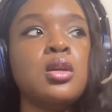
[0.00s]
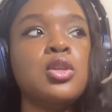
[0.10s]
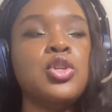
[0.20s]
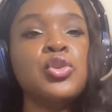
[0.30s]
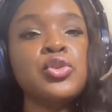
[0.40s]

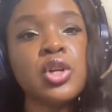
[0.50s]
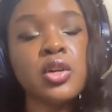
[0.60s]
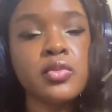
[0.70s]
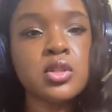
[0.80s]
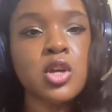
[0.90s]
yield
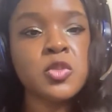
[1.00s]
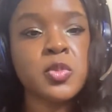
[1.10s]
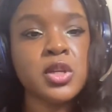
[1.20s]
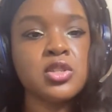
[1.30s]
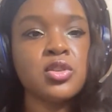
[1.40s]
certain results
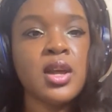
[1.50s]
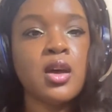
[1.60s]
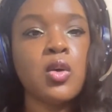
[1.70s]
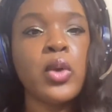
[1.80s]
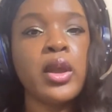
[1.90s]
because they're not
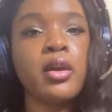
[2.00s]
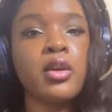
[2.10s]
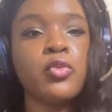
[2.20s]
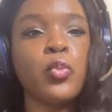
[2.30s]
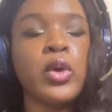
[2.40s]
aware
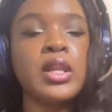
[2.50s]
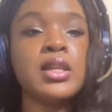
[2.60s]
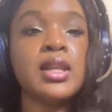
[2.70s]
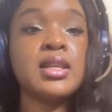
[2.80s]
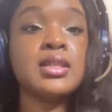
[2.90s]
of what
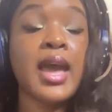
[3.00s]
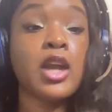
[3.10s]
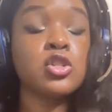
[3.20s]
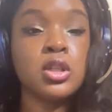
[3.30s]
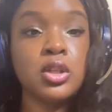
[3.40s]
it is
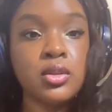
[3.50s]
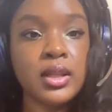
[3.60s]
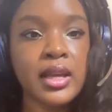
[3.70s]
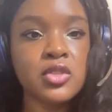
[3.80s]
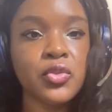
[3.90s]
actually
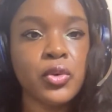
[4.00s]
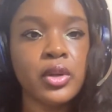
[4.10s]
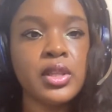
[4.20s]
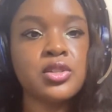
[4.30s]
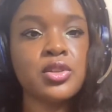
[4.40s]
utilized for.
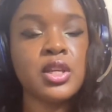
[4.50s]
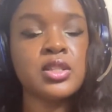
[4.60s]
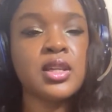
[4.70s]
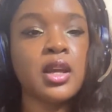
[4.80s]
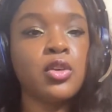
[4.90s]
These are things
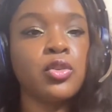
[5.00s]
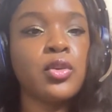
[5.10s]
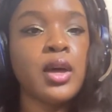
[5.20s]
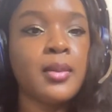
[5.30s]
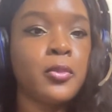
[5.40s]
that I grew
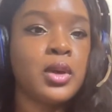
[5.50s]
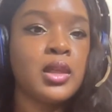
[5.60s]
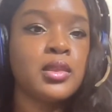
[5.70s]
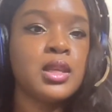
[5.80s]
up with.